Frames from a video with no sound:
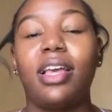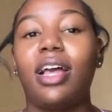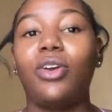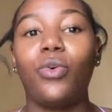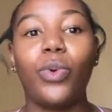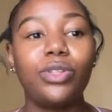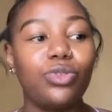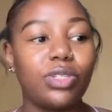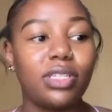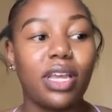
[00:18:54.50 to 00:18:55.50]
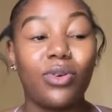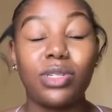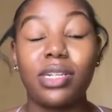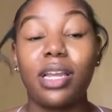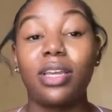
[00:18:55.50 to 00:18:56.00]
I went to Snee. I
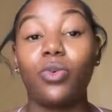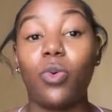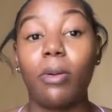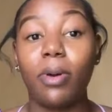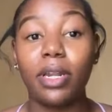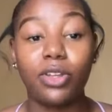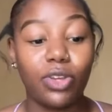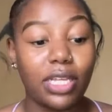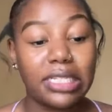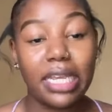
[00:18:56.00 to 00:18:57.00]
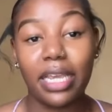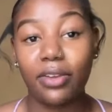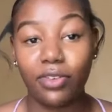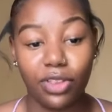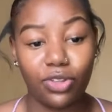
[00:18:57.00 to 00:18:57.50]
was like, Wabana, you can take
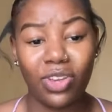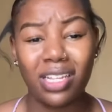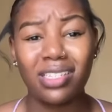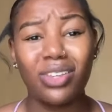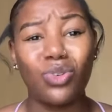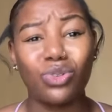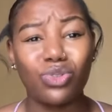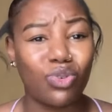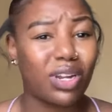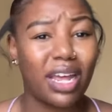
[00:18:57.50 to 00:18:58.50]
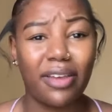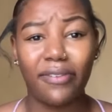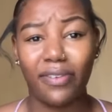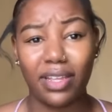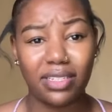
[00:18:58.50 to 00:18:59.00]
everything. You can take your
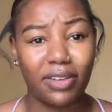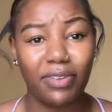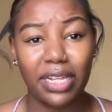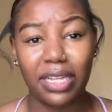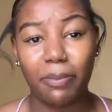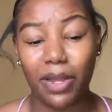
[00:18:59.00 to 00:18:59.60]
geography and stuff like that.